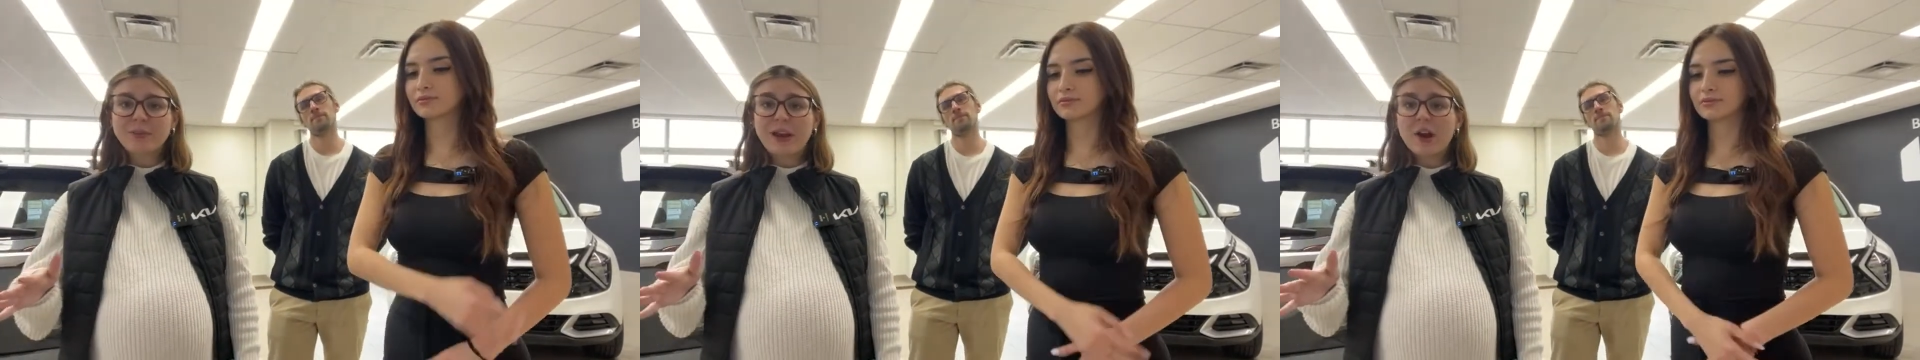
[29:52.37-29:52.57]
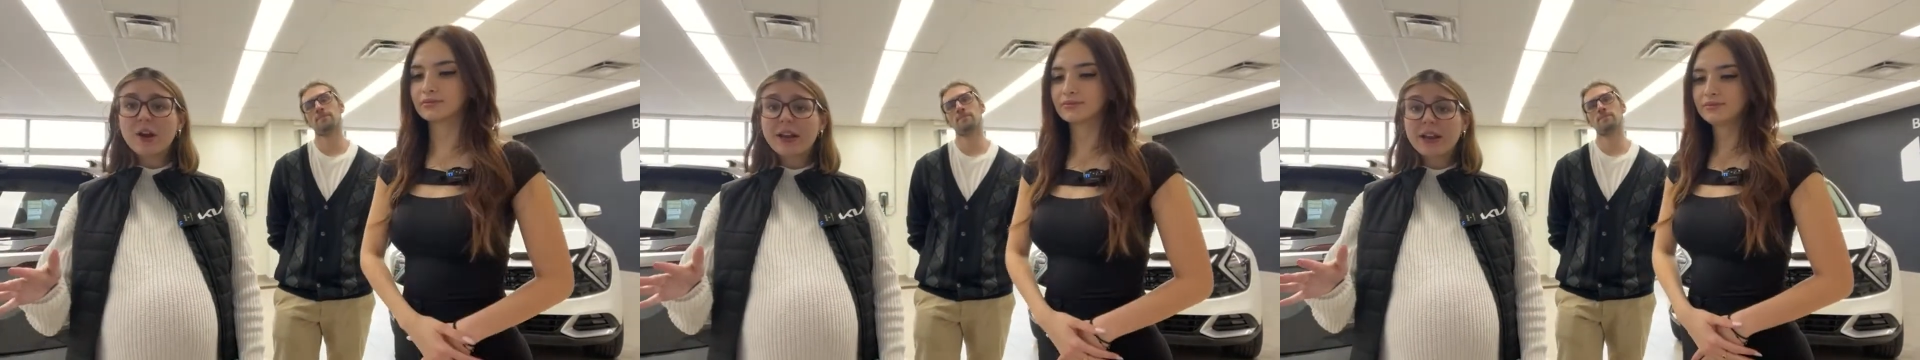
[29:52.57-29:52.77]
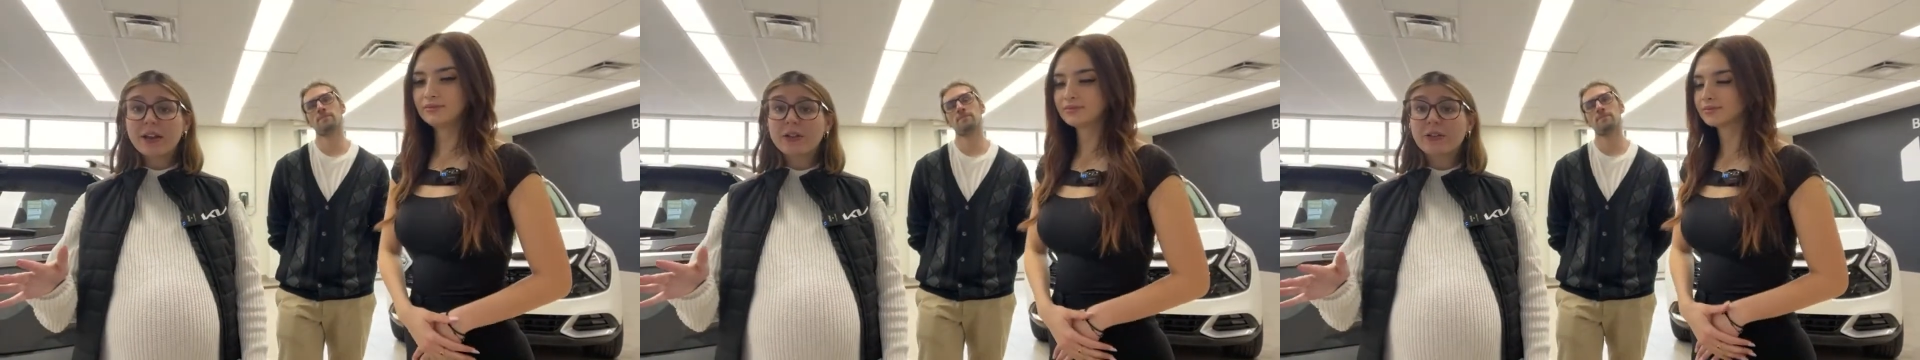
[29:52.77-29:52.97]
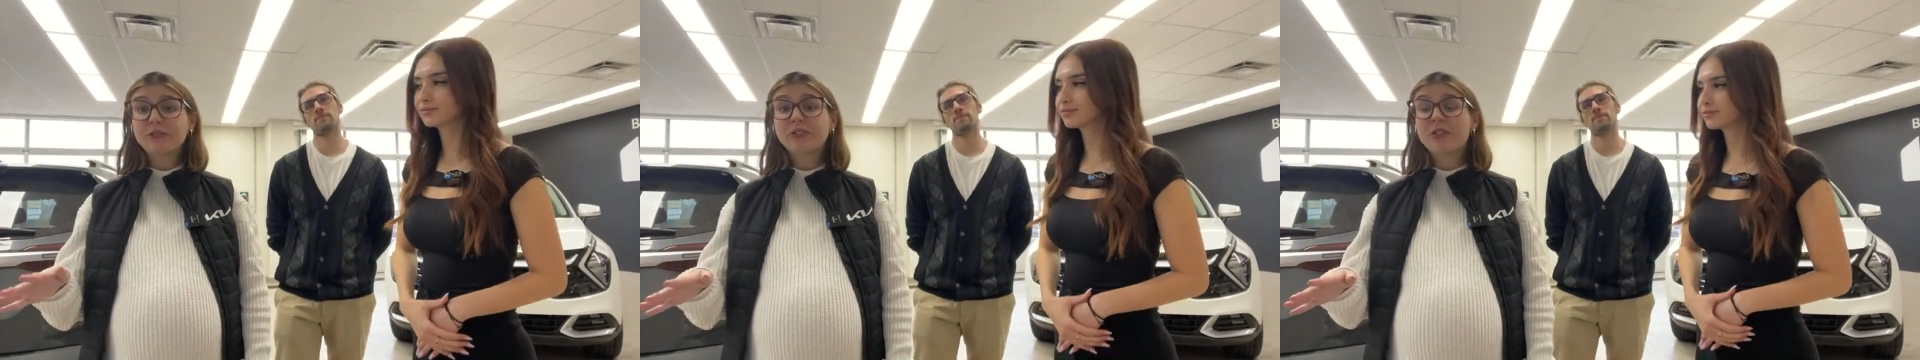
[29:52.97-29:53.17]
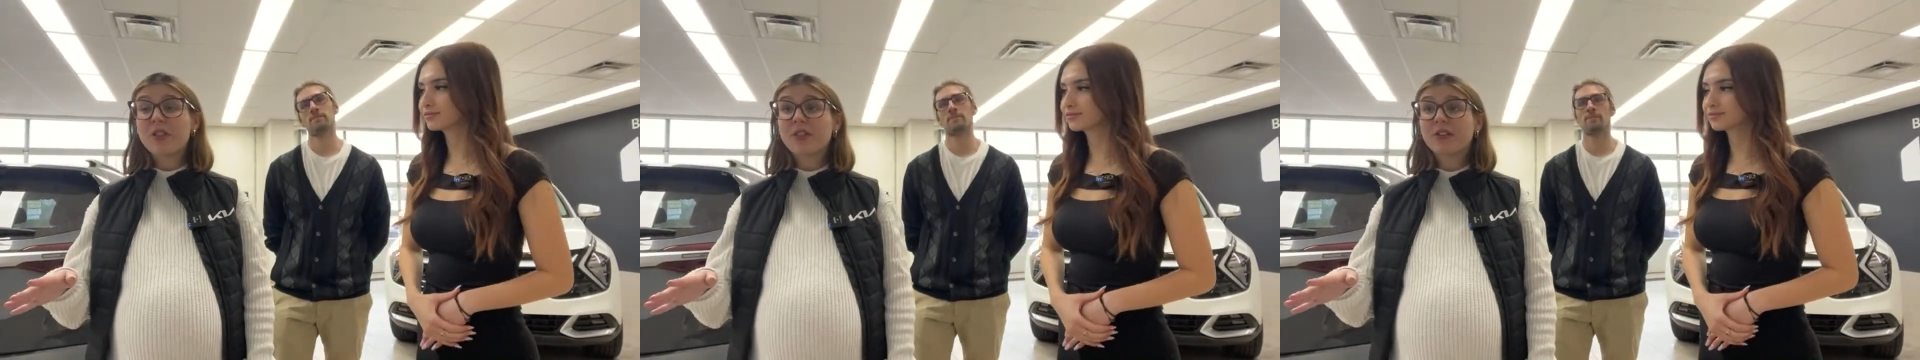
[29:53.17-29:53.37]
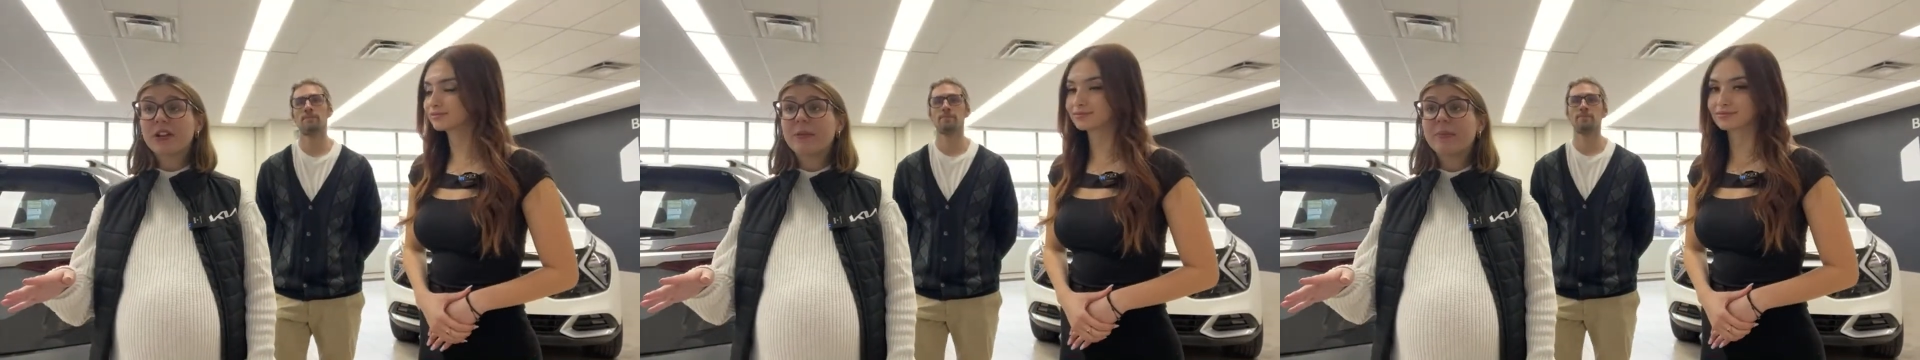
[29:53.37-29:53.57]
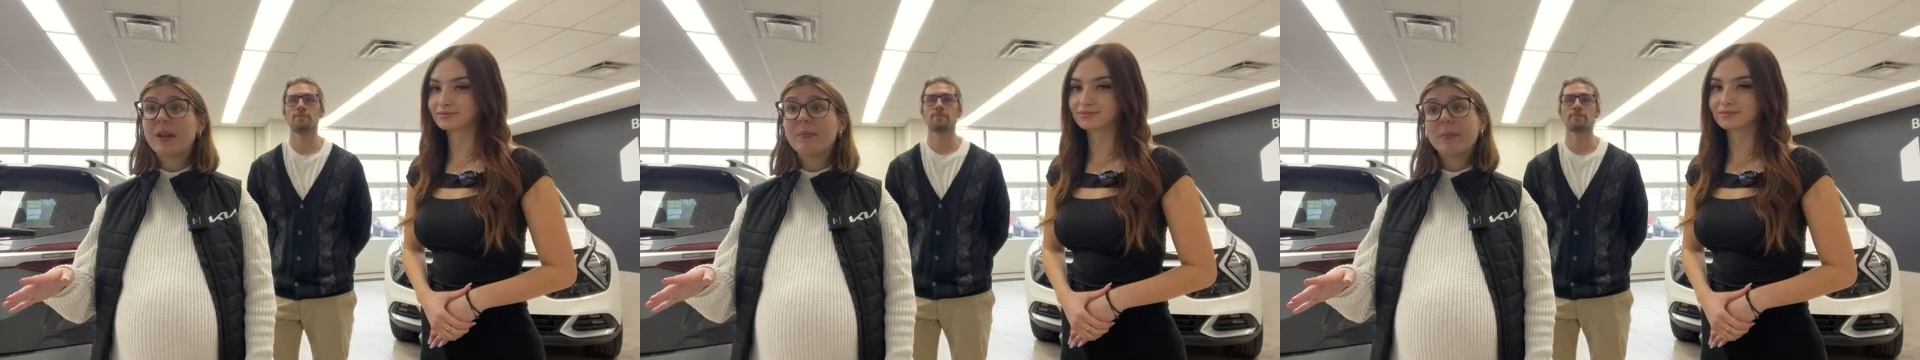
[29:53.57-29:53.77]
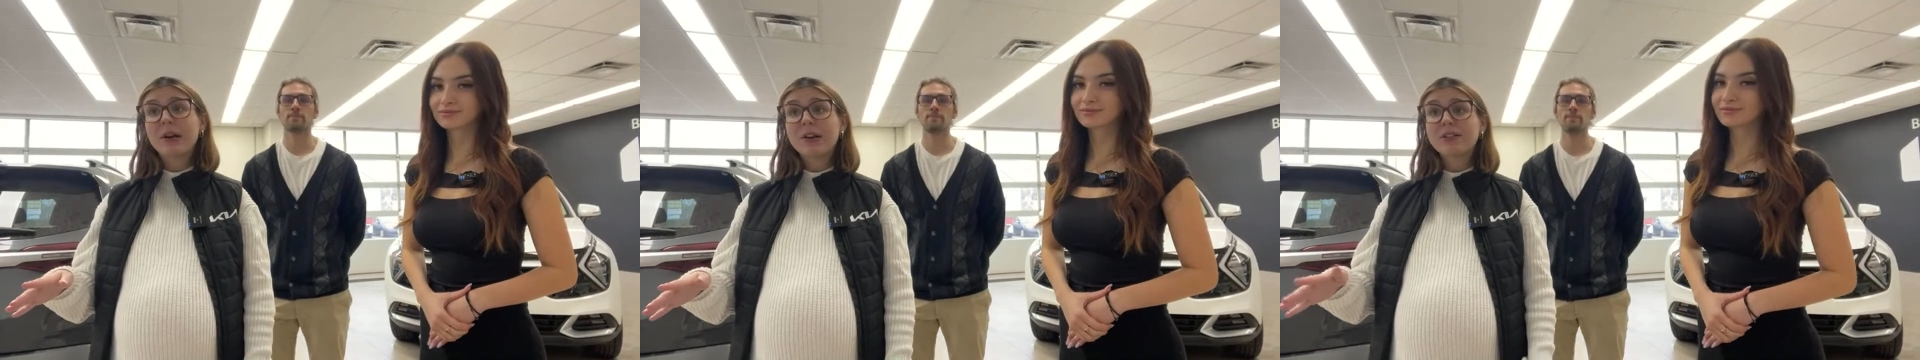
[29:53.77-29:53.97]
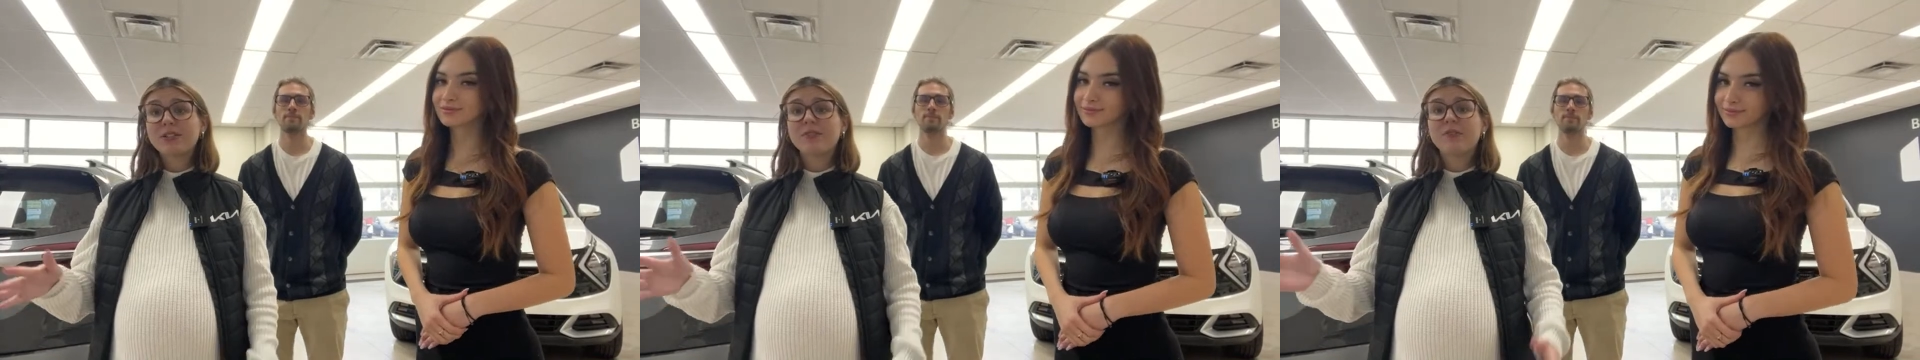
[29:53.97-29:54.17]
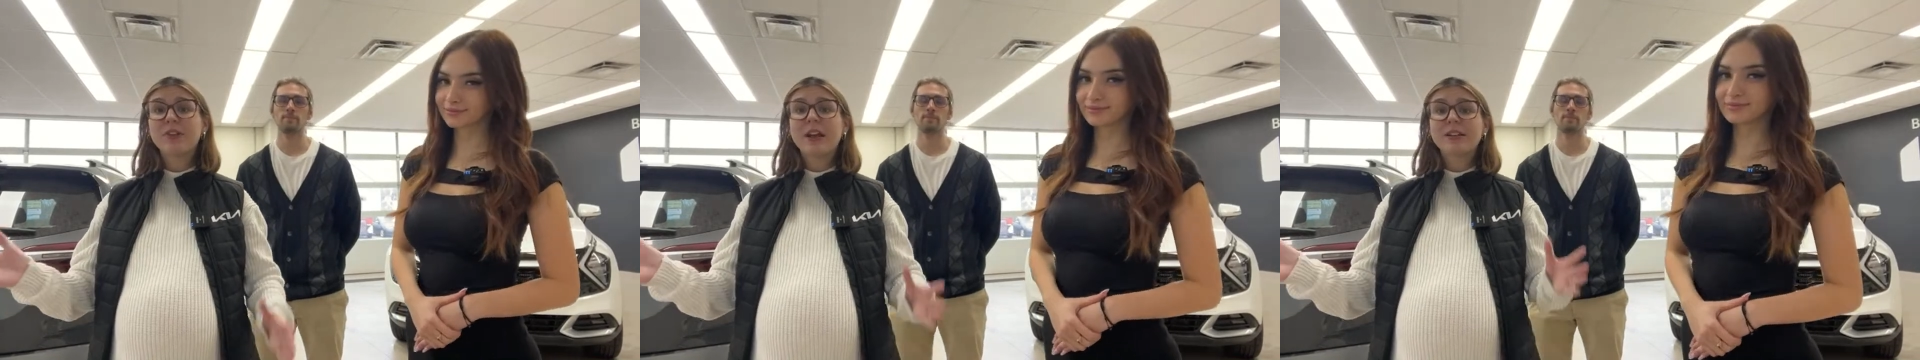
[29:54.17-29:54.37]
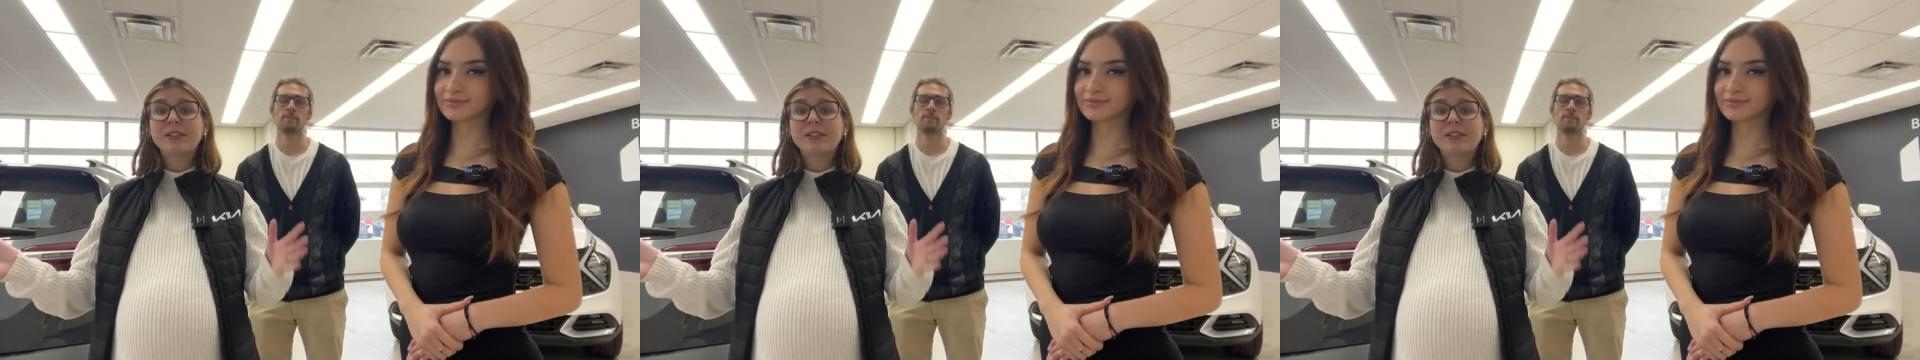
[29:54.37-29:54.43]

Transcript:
Speaker 1: we are getting close to the 30 minute mark. So mm -hmm. if you mm-hmm. guys